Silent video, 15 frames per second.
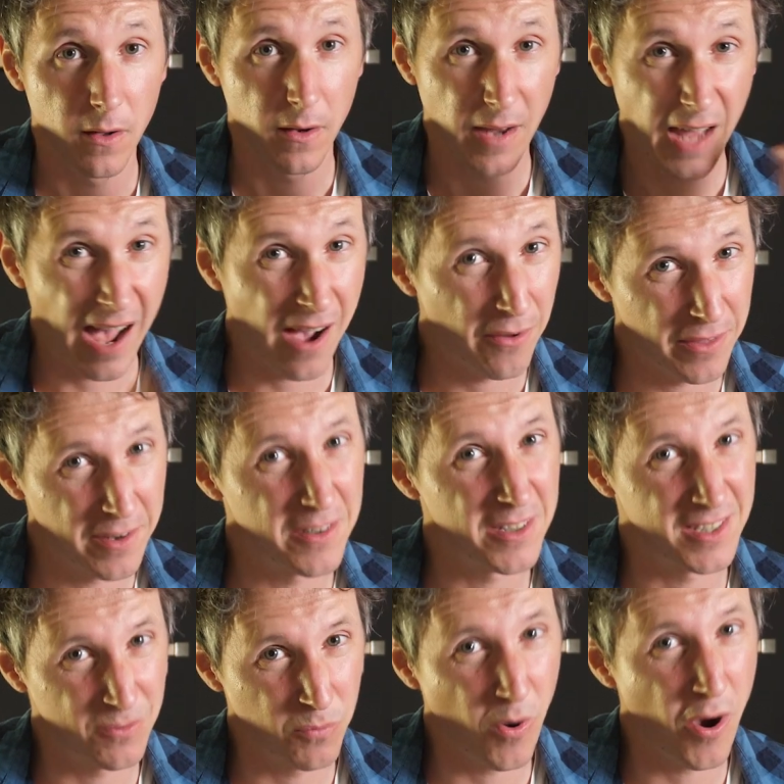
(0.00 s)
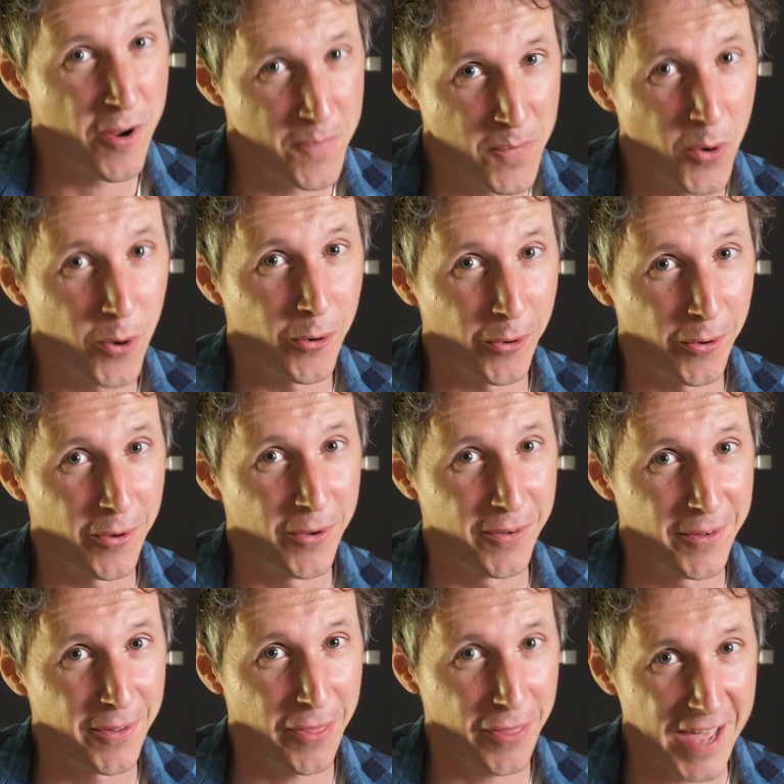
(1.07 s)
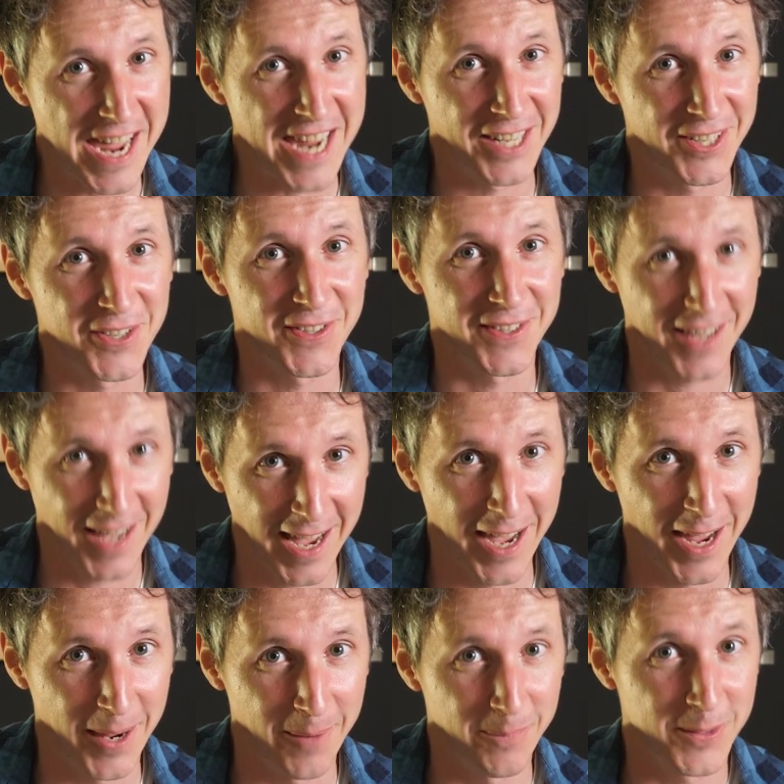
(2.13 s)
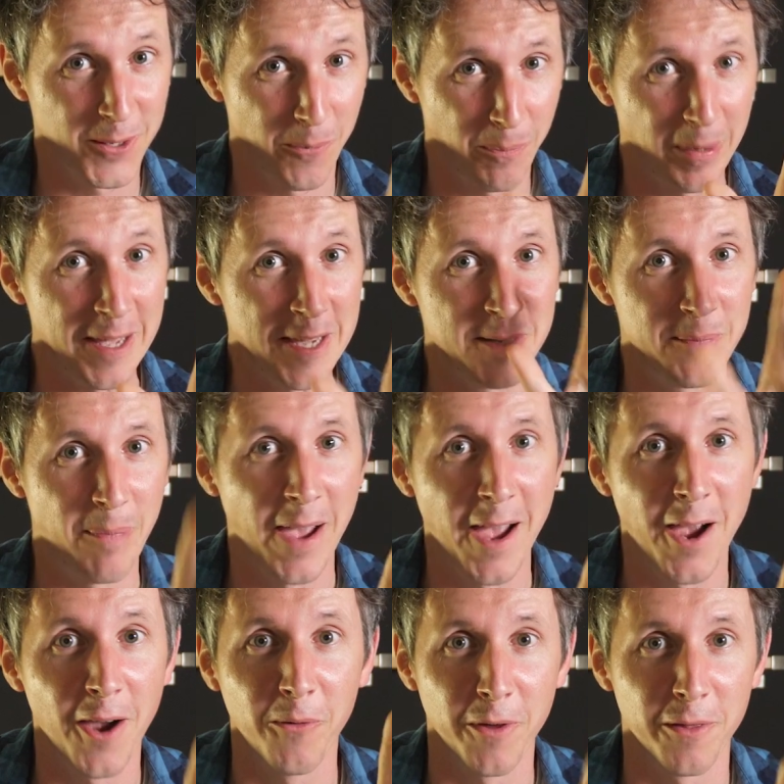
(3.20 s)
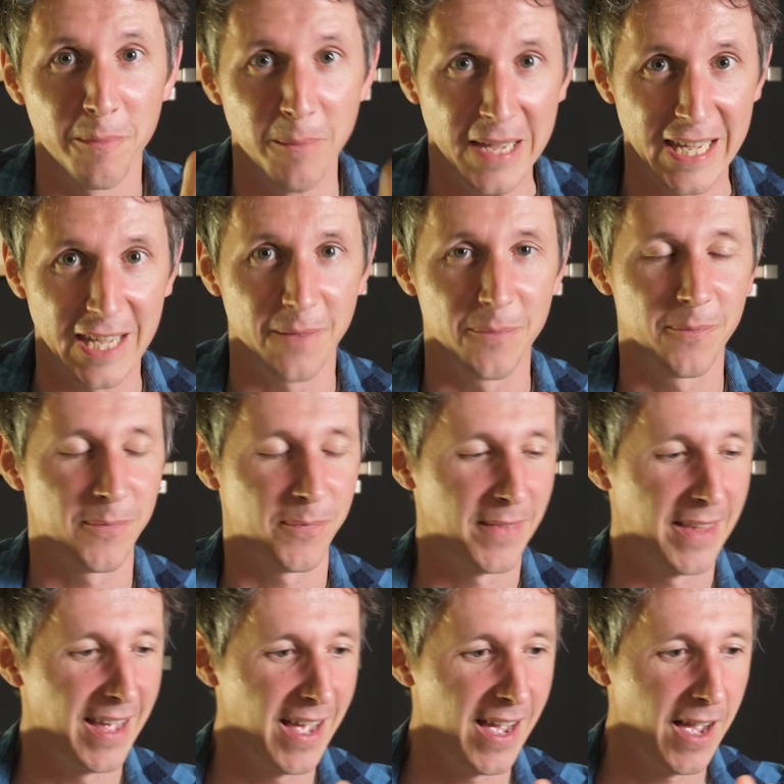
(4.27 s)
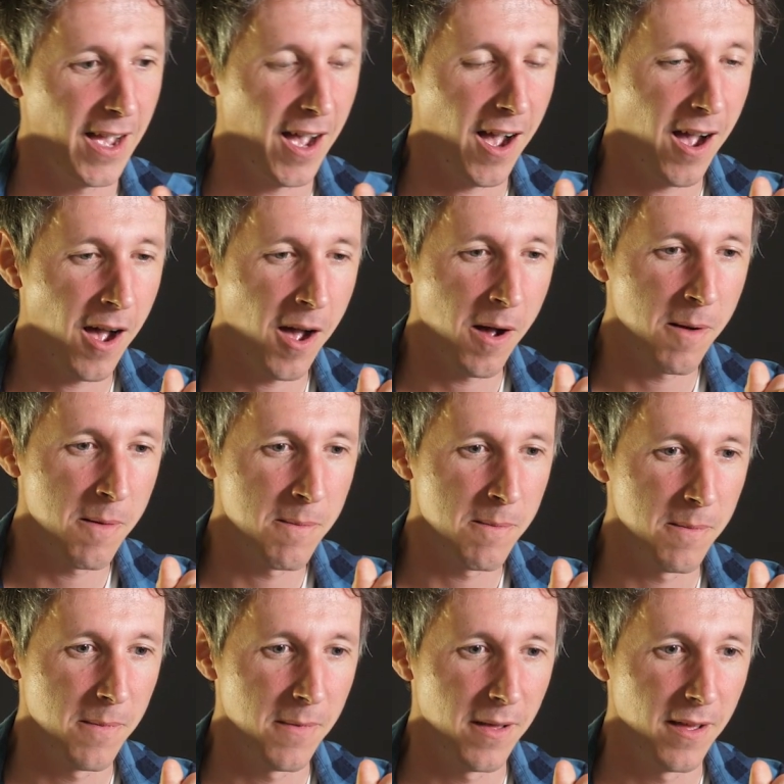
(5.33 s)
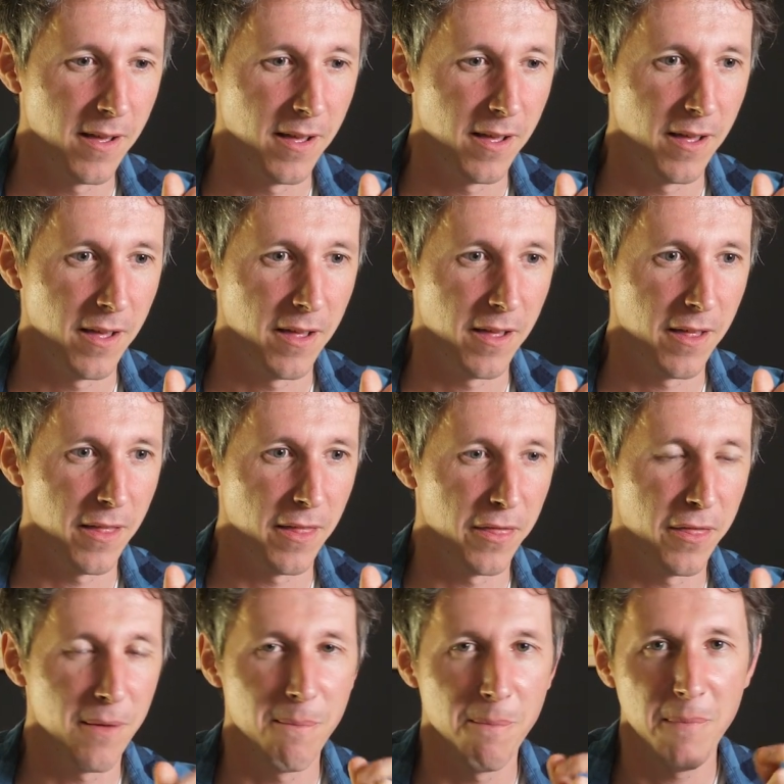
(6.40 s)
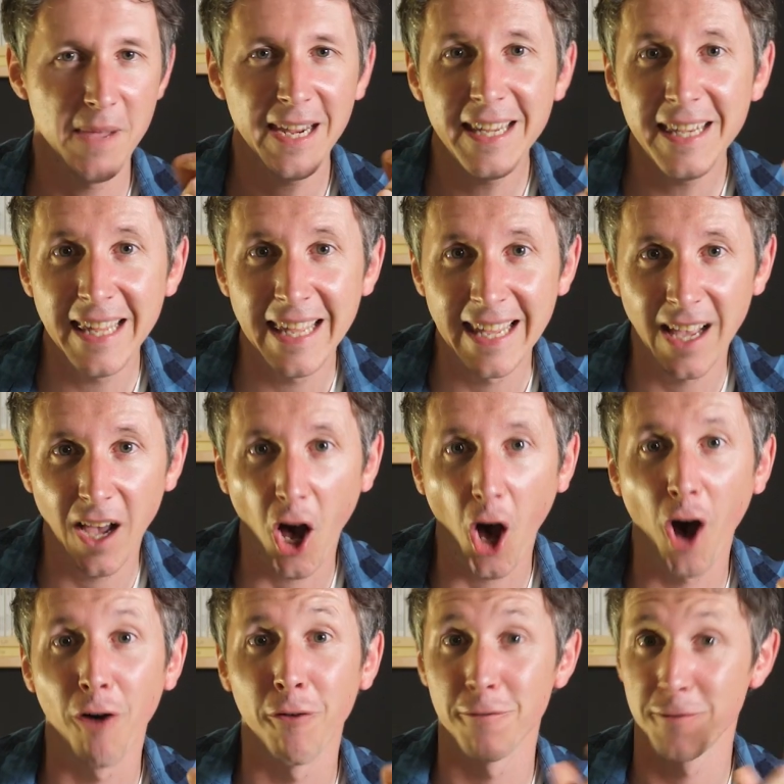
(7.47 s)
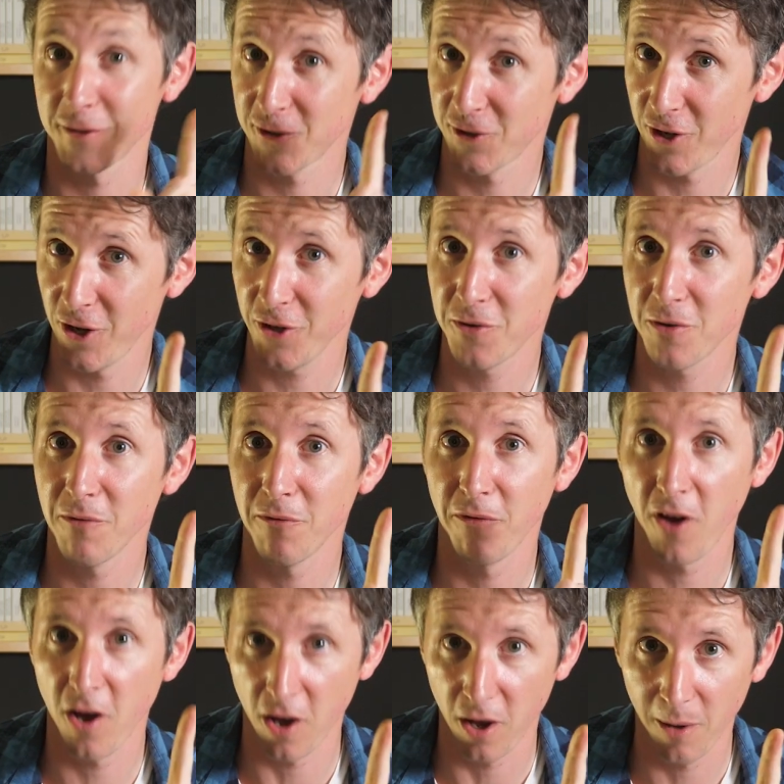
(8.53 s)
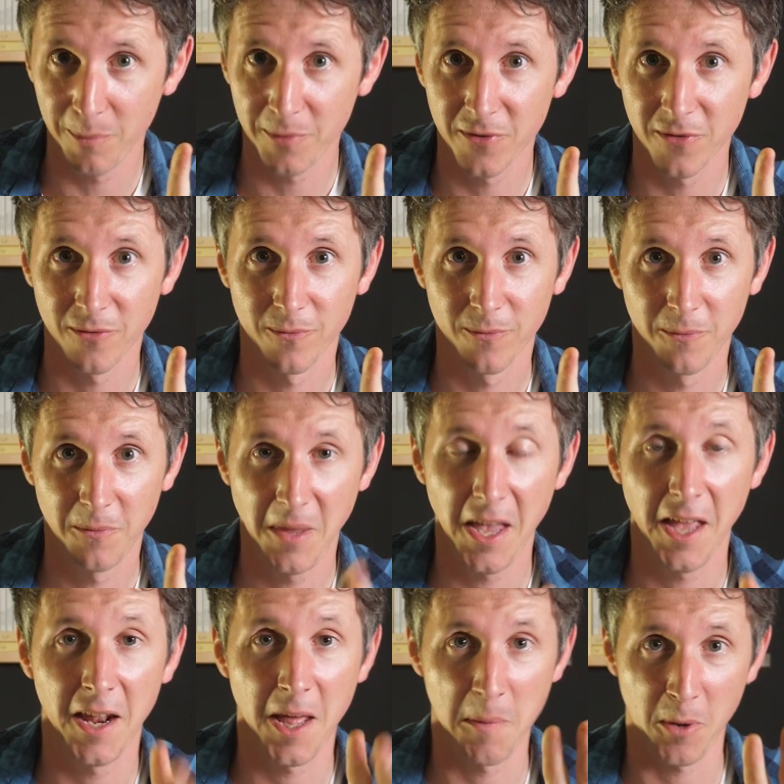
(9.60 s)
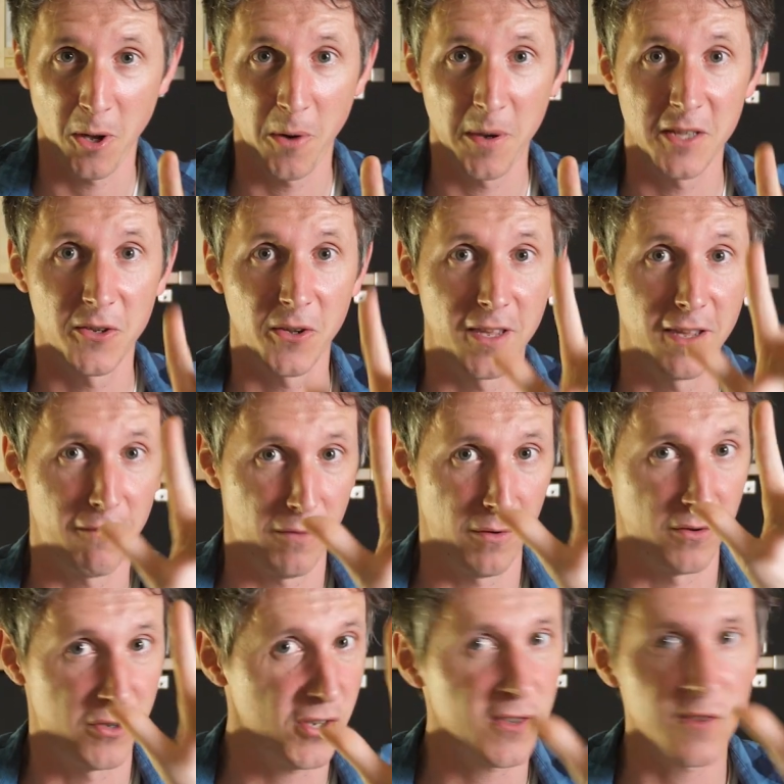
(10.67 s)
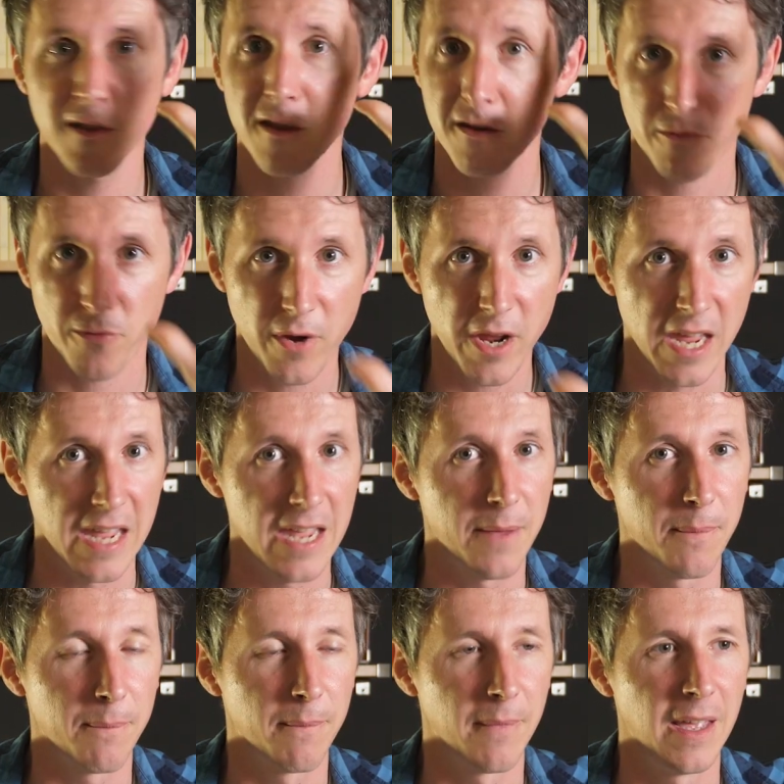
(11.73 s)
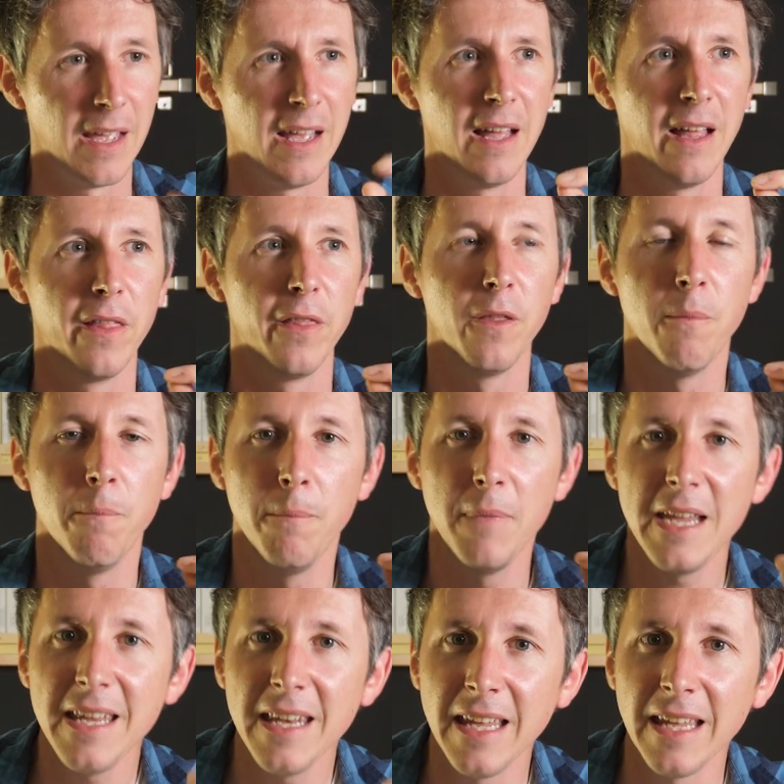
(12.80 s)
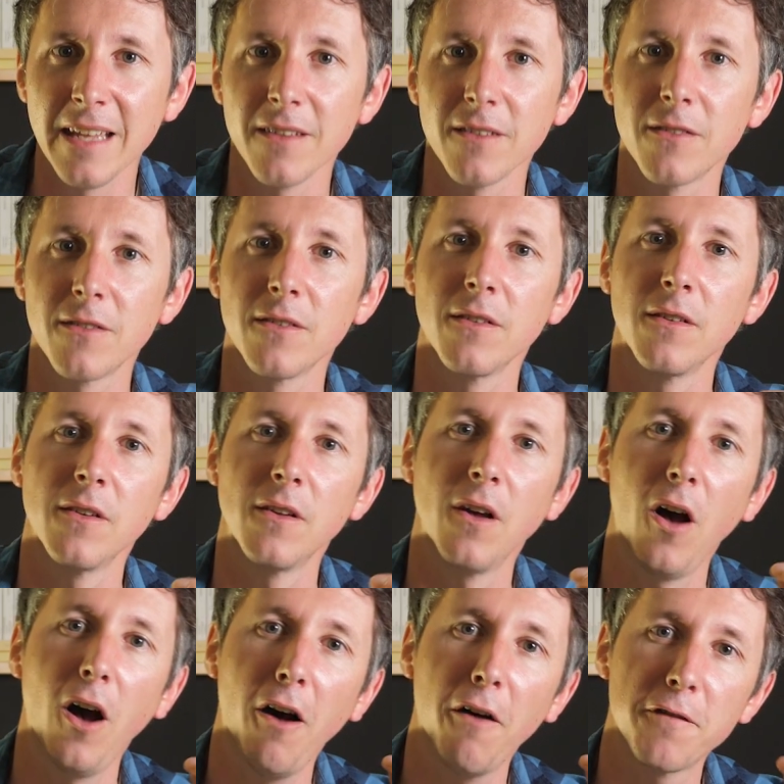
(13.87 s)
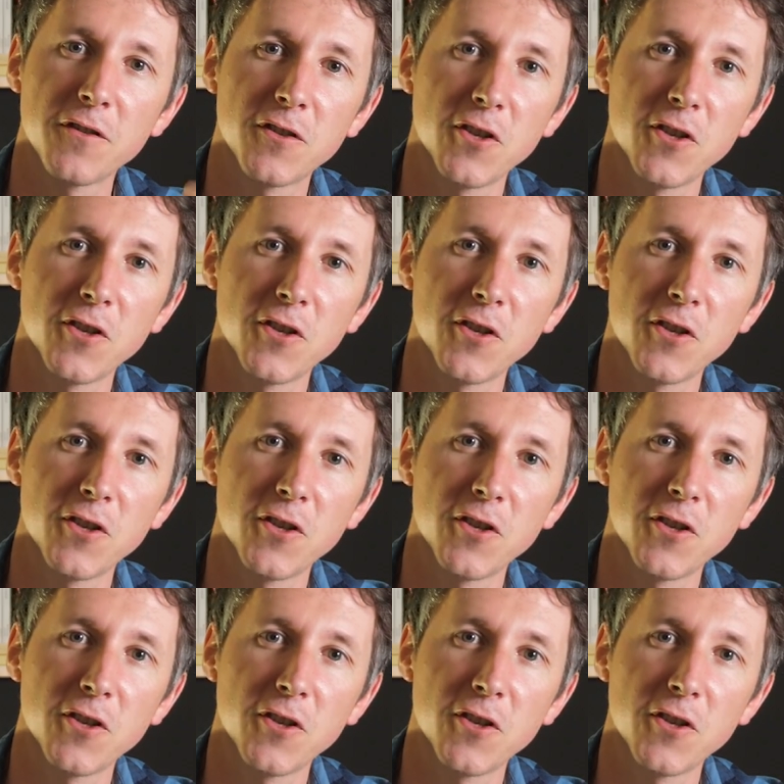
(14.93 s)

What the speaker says: Now, there is one more thing to say, so please bear with me. The meaning of certain verbs, and I'm going to give you just 3, the meanings of